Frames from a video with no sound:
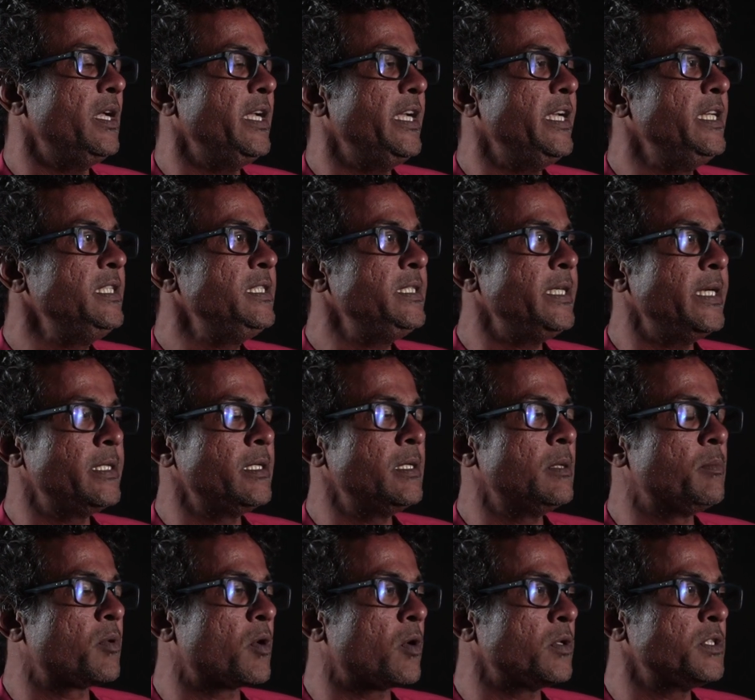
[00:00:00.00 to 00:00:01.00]
initiated a
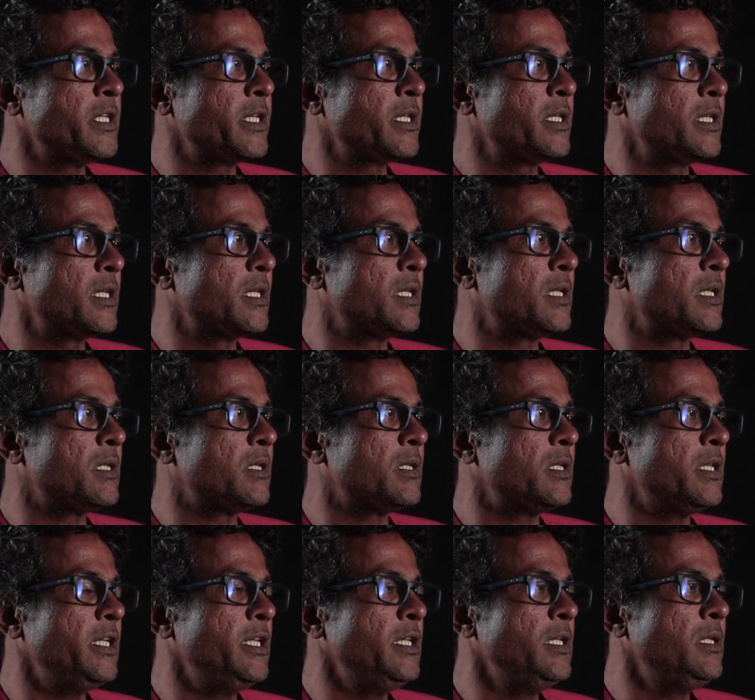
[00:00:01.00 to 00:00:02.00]
project
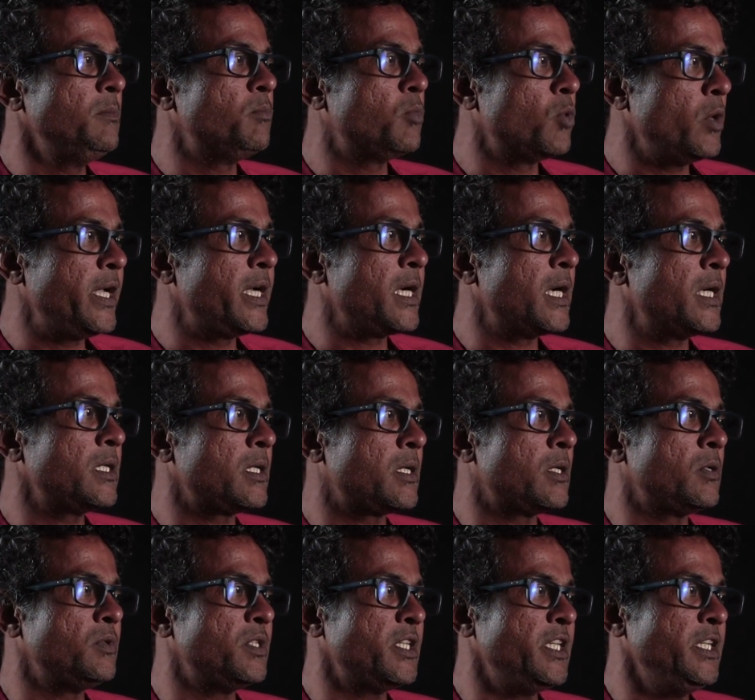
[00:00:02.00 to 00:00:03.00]
in Pulicat
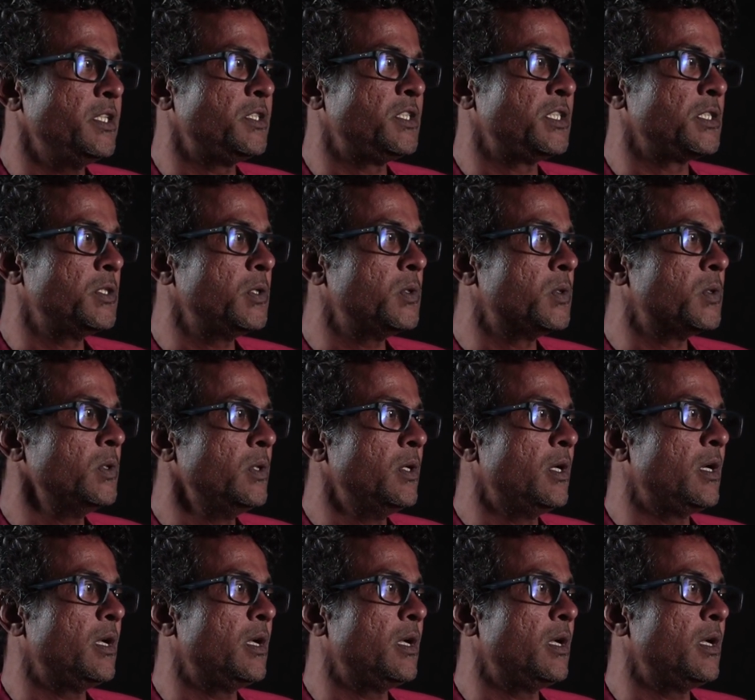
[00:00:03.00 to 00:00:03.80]
around 3 years ago